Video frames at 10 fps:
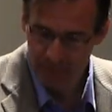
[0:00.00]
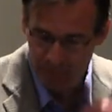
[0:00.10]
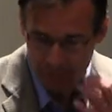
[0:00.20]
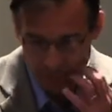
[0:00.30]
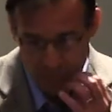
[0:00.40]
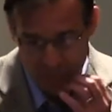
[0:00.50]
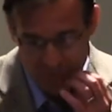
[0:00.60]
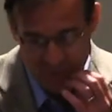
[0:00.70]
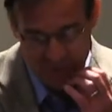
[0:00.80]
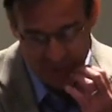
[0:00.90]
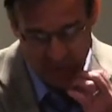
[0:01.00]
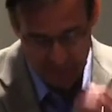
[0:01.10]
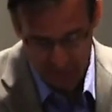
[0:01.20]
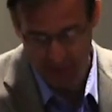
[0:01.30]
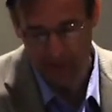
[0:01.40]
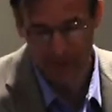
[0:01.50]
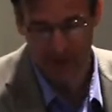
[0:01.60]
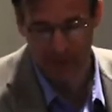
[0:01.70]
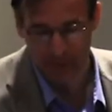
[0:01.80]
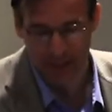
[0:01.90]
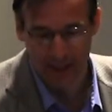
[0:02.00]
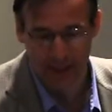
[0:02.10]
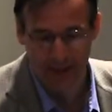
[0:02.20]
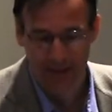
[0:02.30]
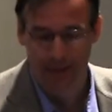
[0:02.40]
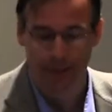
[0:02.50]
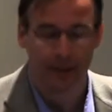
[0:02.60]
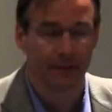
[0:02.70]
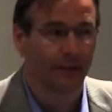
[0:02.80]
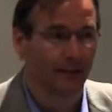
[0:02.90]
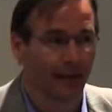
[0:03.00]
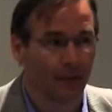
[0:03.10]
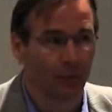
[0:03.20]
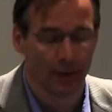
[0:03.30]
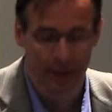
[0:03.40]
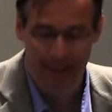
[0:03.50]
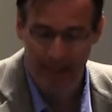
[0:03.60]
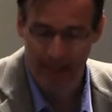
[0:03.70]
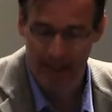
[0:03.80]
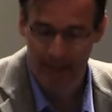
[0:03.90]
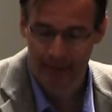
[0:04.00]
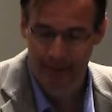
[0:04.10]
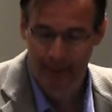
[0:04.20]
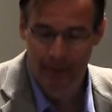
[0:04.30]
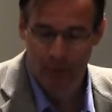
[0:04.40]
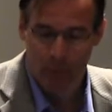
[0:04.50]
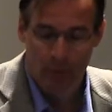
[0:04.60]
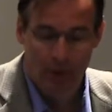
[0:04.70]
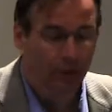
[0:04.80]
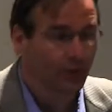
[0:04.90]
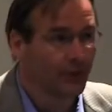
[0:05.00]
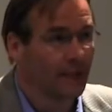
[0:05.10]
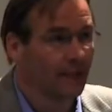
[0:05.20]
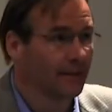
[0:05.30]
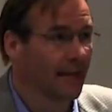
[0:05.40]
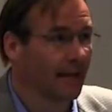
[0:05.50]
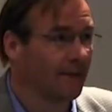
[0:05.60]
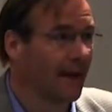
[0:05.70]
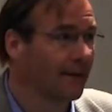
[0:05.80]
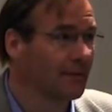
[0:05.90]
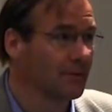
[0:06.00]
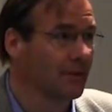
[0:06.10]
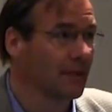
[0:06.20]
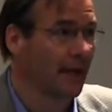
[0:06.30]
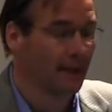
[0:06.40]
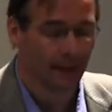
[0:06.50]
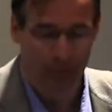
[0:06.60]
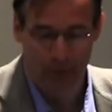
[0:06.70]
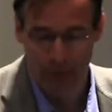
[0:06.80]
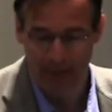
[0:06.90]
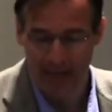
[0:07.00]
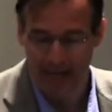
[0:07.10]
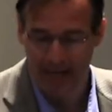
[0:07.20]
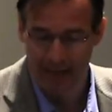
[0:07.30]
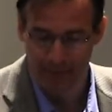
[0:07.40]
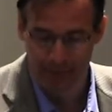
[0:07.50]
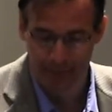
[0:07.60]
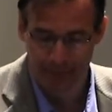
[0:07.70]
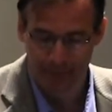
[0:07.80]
So obviously we need abundant high-quality data, but we also need to take advantage of the data that we already have.